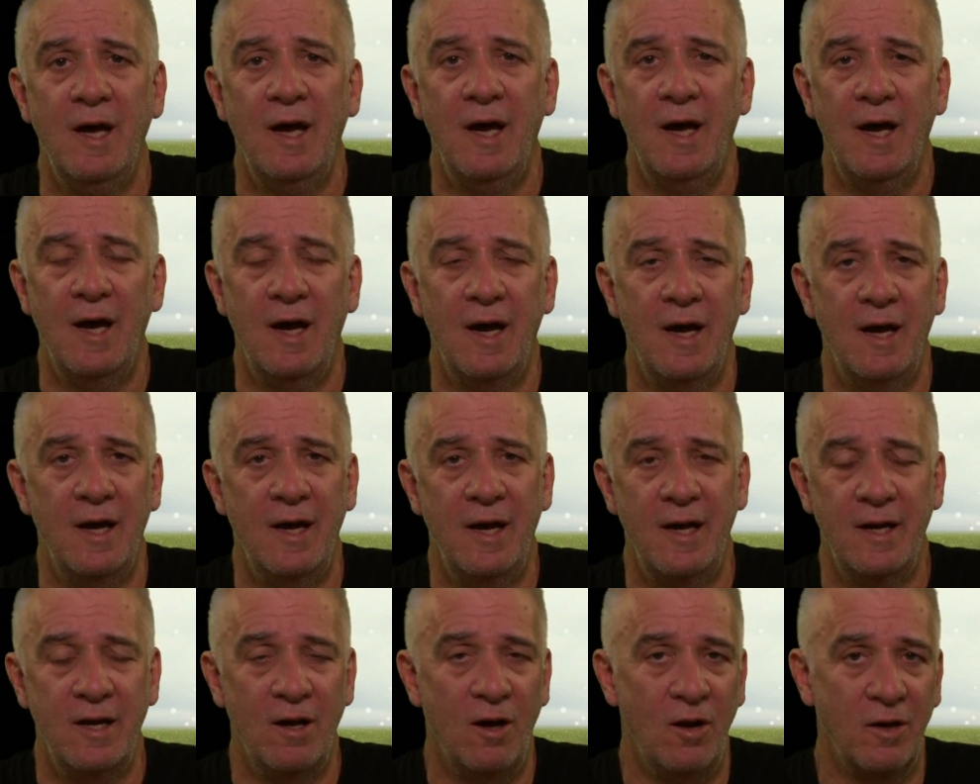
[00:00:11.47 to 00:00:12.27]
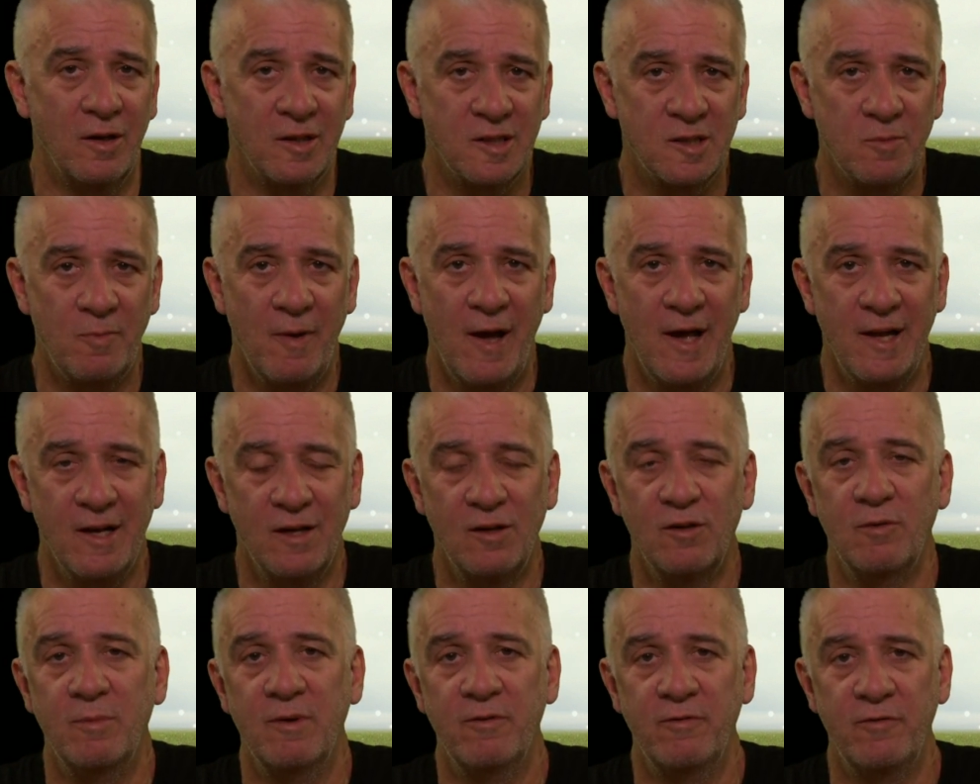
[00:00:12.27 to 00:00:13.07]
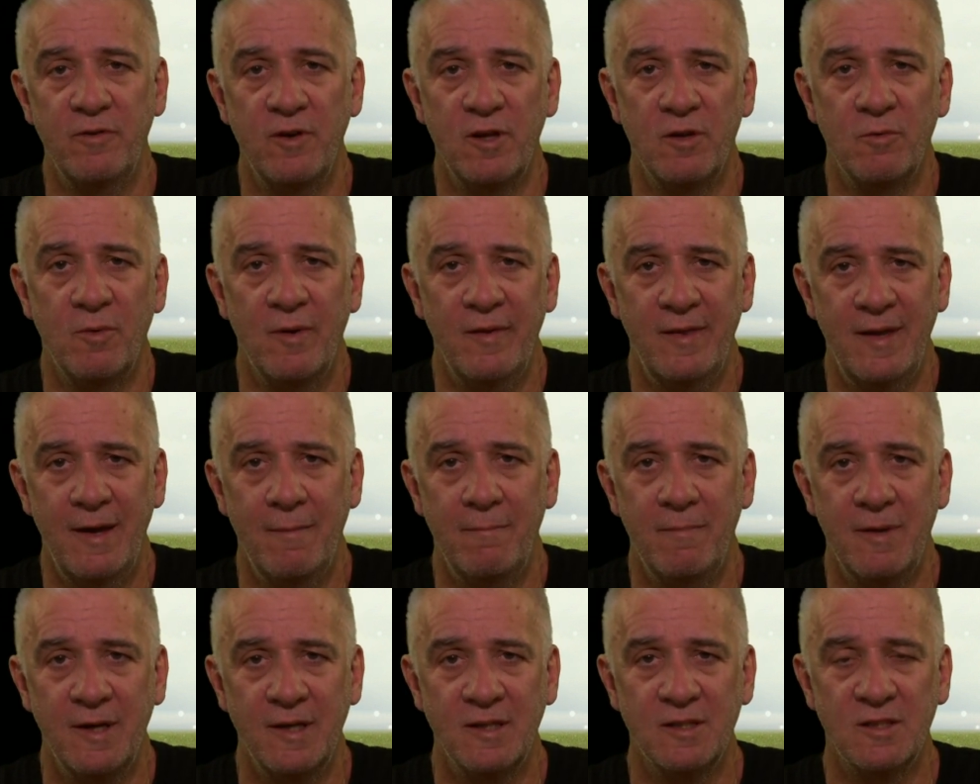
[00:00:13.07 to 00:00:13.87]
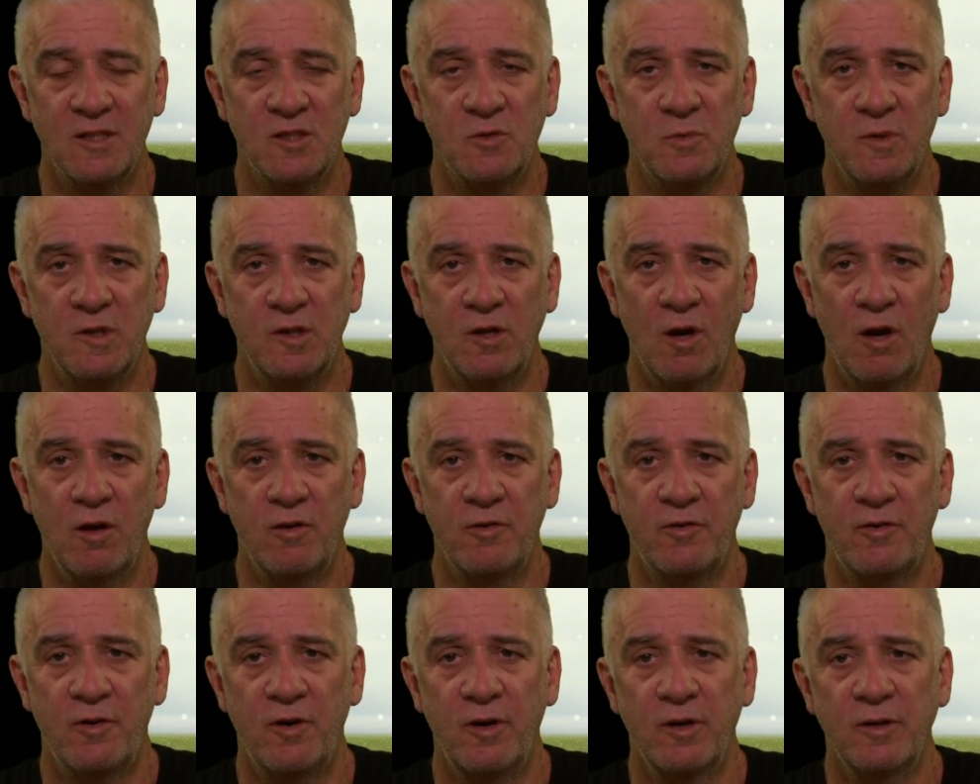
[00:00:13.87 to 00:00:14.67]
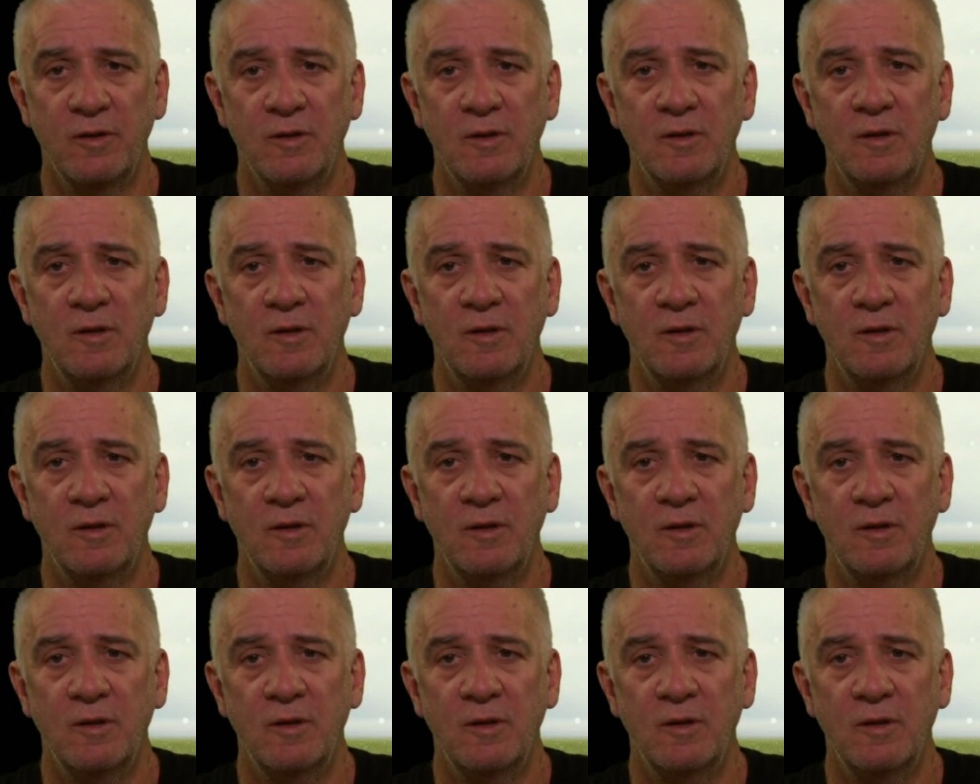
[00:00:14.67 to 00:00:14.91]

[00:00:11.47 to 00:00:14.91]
and I'll explain a little bit further what that means as we go through.